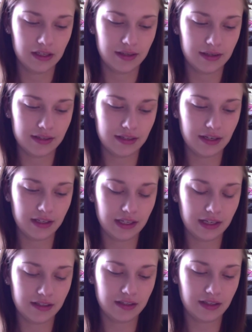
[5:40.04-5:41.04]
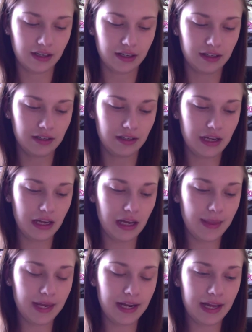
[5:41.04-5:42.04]
This kind of takes a second.
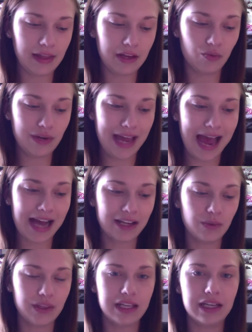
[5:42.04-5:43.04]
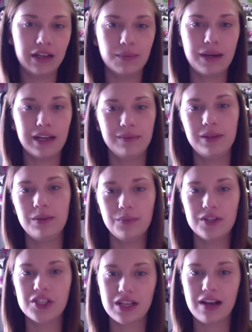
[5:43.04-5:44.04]
And then it like reacts with the heat of your body, I mean,
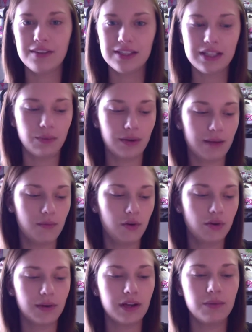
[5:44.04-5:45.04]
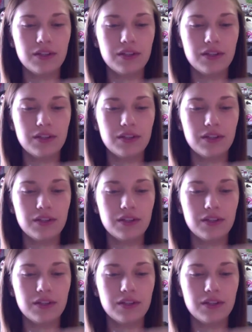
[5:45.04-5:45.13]
which is obviously what a mood ring would